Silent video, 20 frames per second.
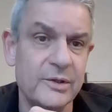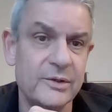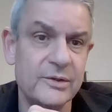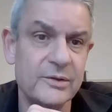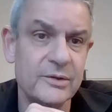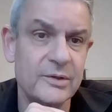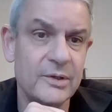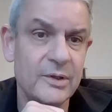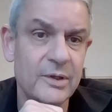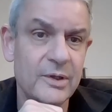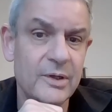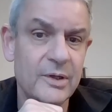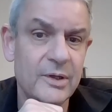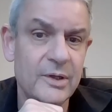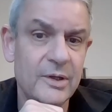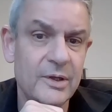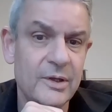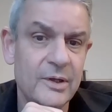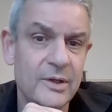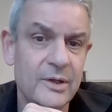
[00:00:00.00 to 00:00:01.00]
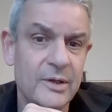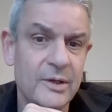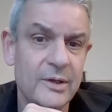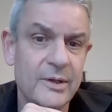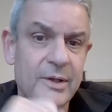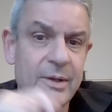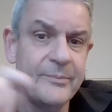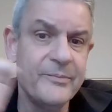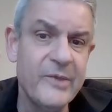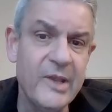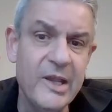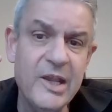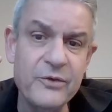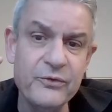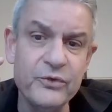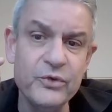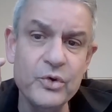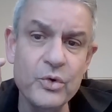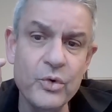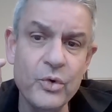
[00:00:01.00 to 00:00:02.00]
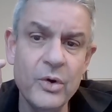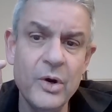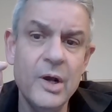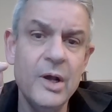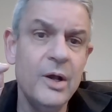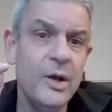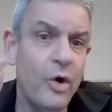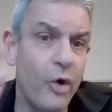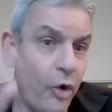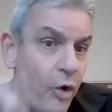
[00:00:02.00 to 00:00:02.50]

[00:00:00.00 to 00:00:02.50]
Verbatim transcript: it. If you